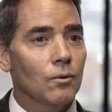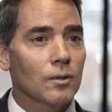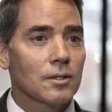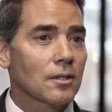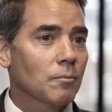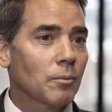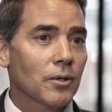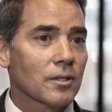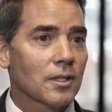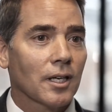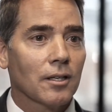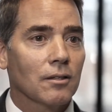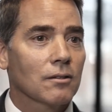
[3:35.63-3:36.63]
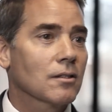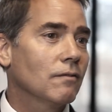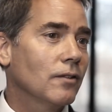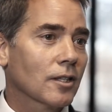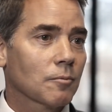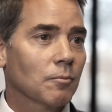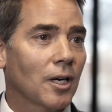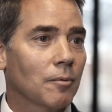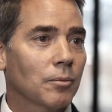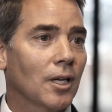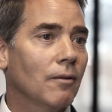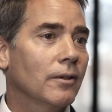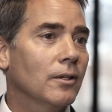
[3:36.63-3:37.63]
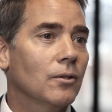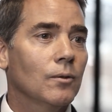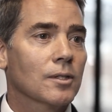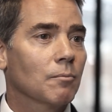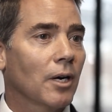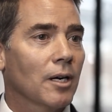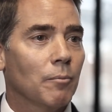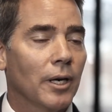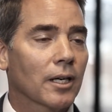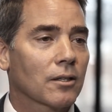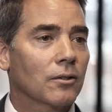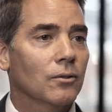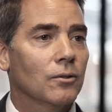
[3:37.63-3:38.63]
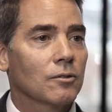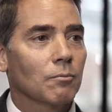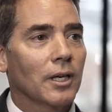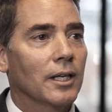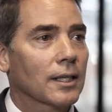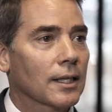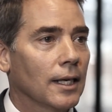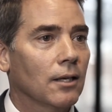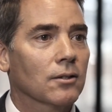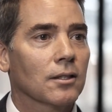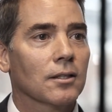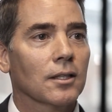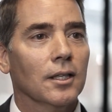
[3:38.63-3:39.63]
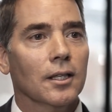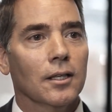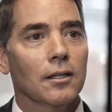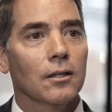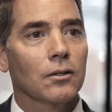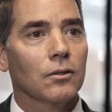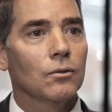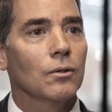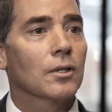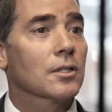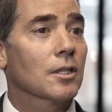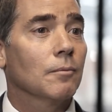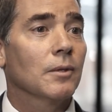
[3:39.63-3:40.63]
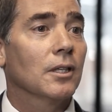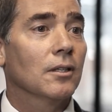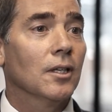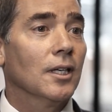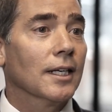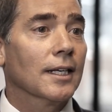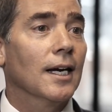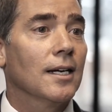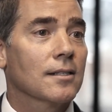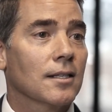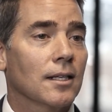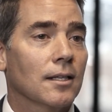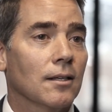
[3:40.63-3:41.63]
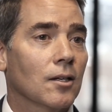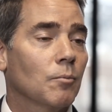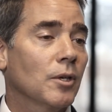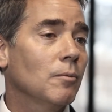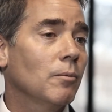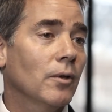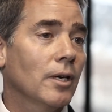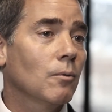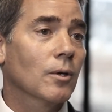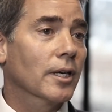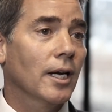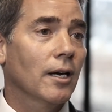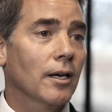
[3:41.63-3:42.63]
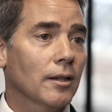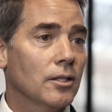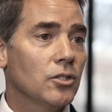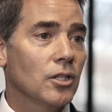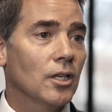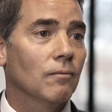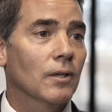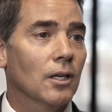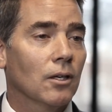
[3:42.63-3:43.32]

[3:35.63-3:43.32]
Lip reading: was the person I used to fix my plumbing? Who was my banker? Who was my accountant? Who are some of the guys that are people that work out at the gym?